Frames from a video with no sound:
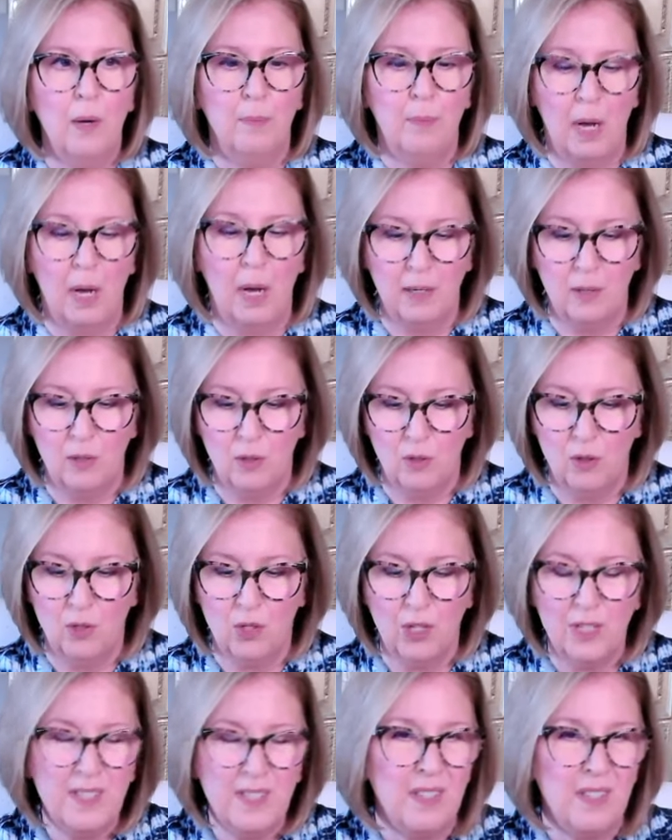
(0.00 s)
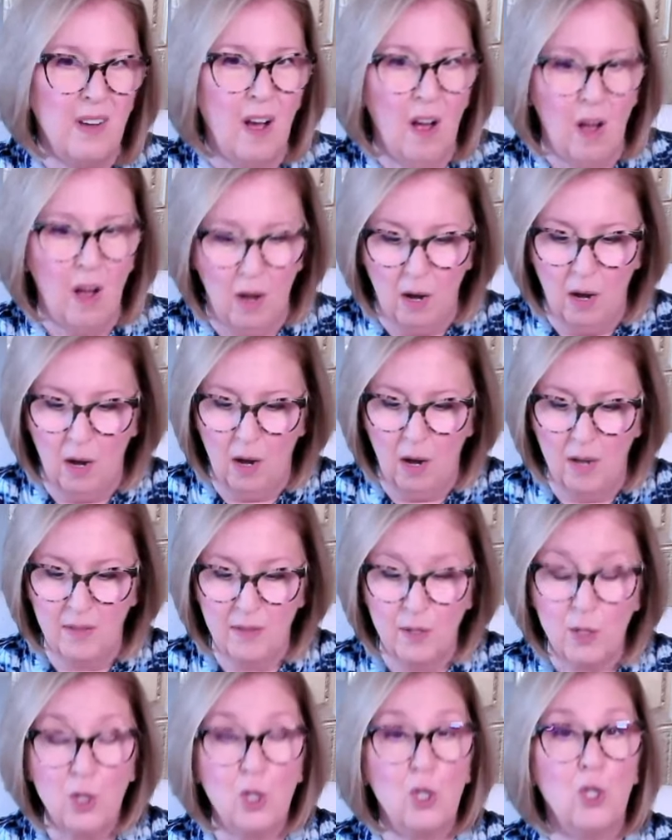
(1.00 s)
But just
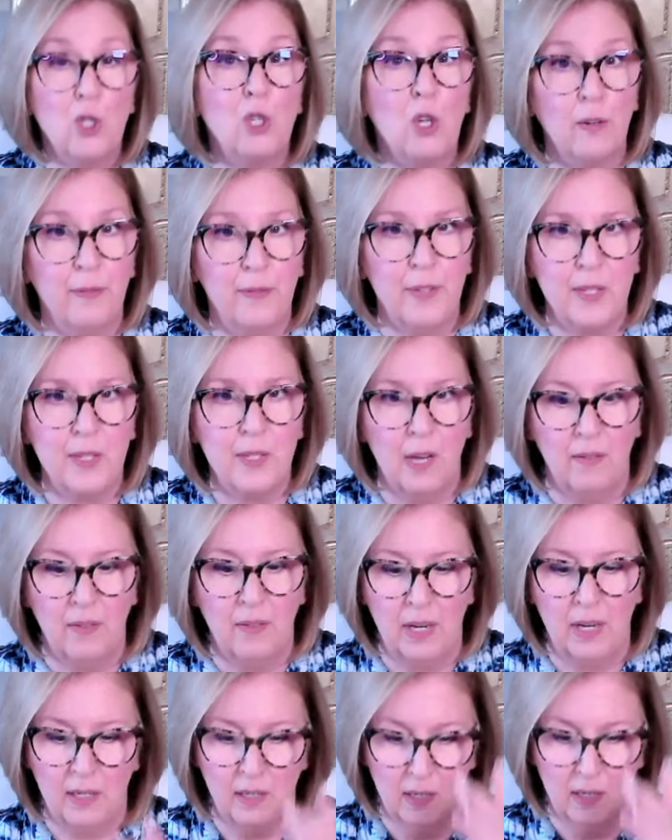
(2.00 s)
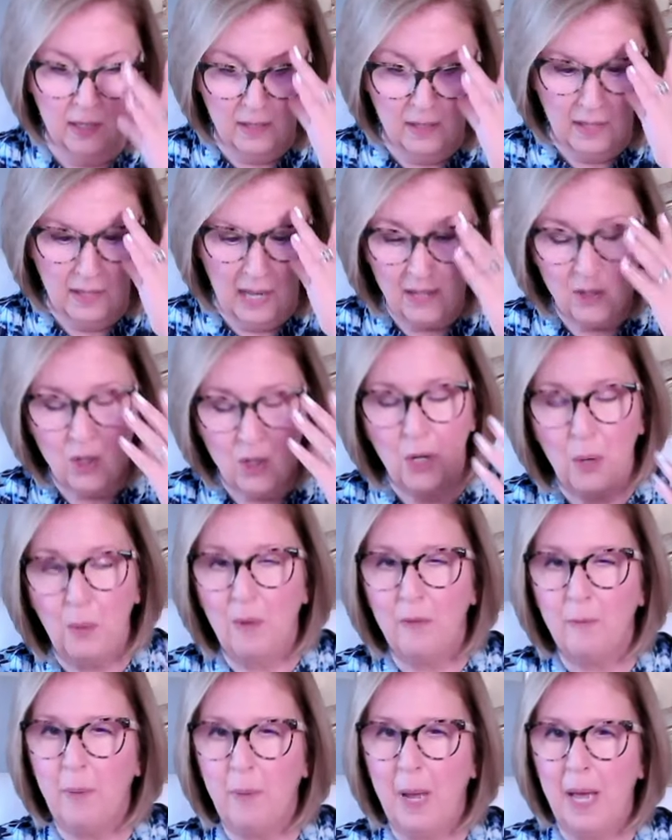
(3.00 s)
on the surface of it, that Two
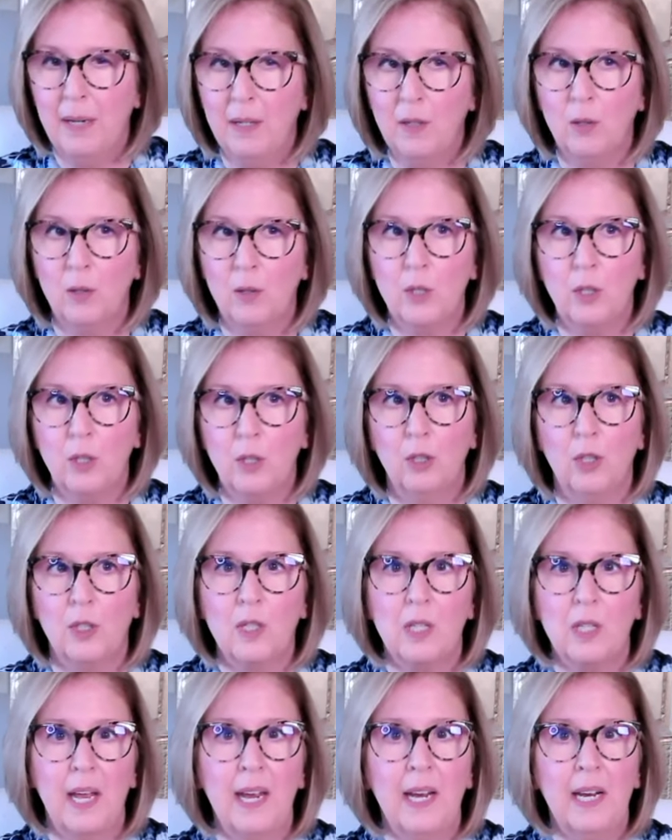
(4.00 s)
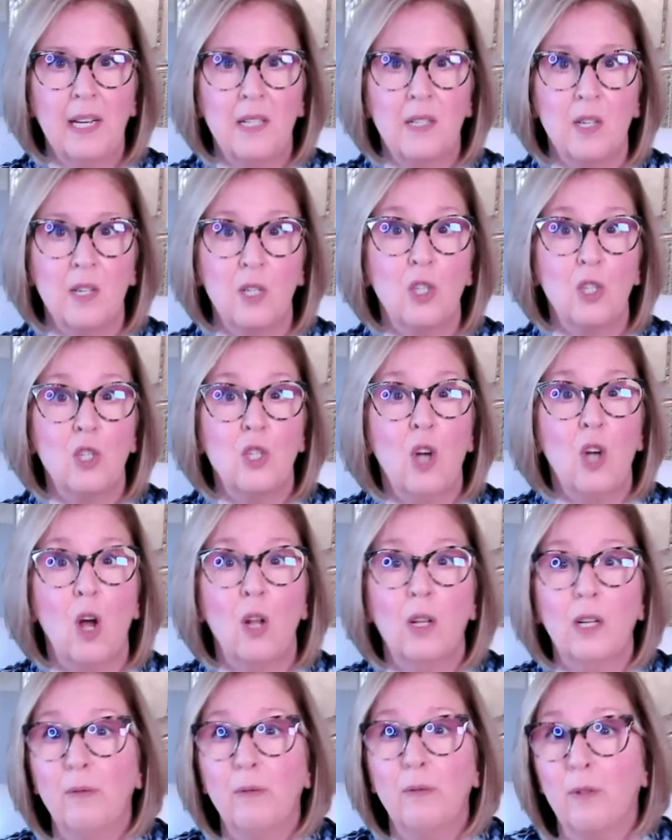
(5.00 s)
of Pentacles looks like it's a
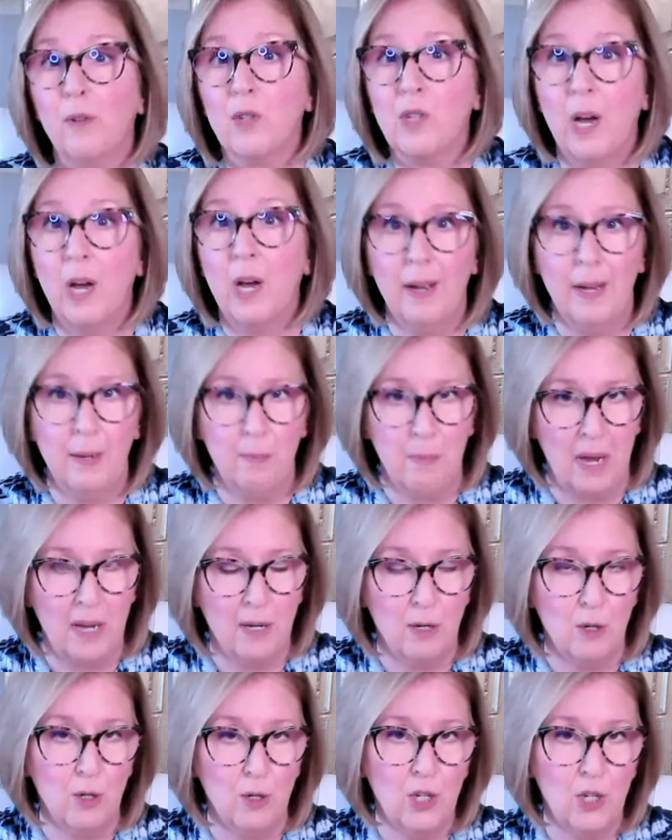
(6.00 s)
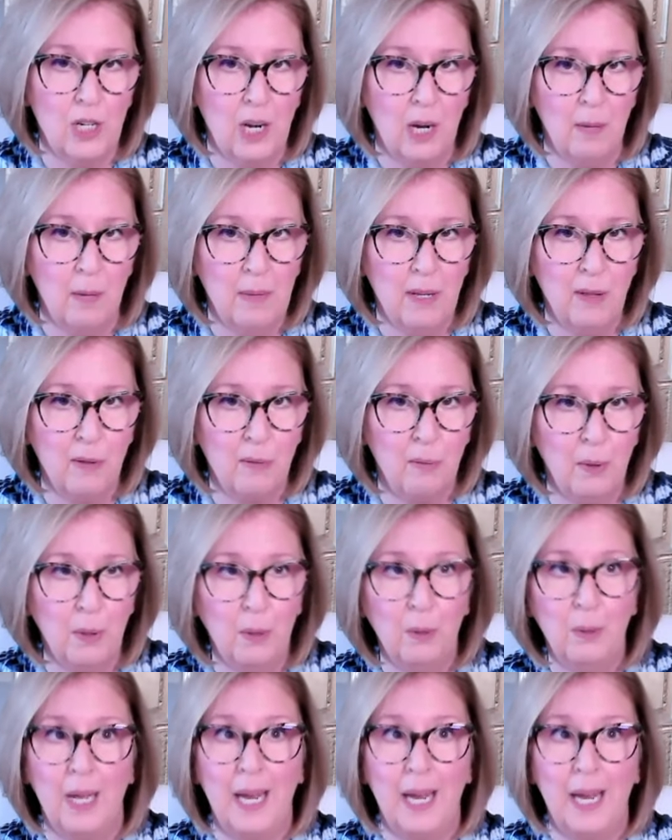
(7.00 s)
stalling for time energy coming through.